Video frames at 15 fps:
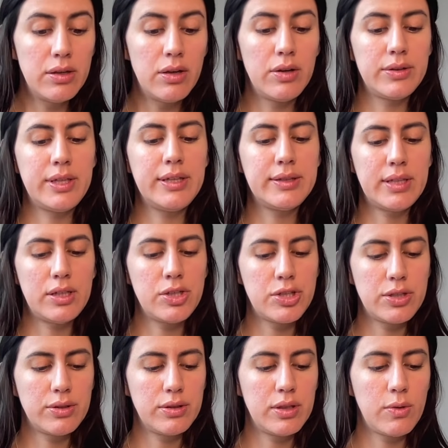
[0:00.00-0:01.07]
on the
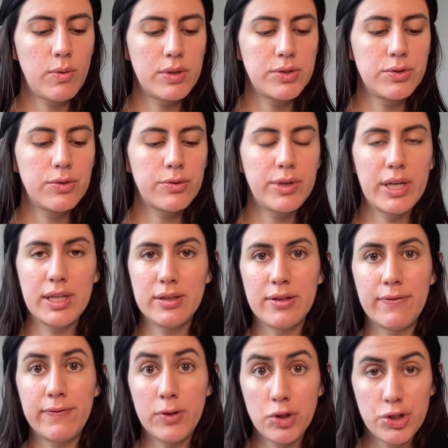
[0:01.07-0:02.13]
intention they want to create in the
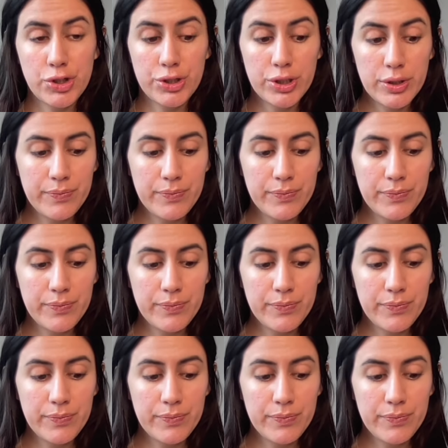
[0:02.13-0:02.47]
future,